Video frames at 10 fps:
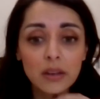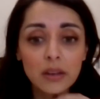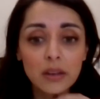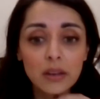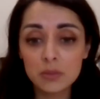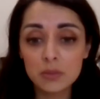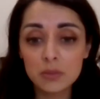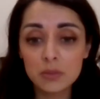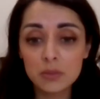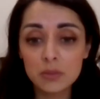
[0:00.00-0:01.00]
because
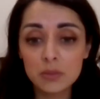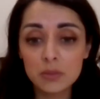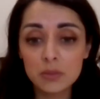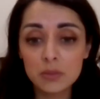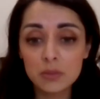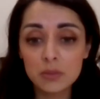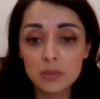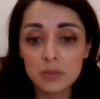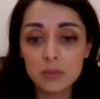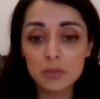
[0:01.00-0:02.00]
people come in with
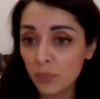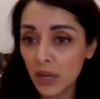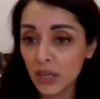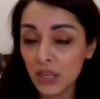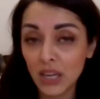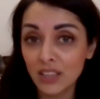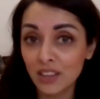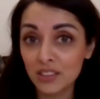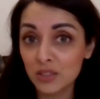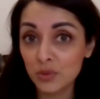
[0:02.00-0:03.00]
sharp ear pain
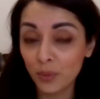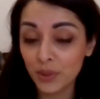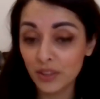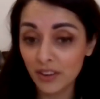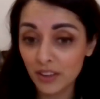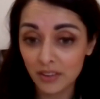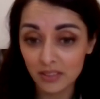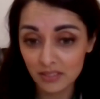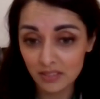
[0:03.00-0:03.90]
and nothing's wrong with their ear.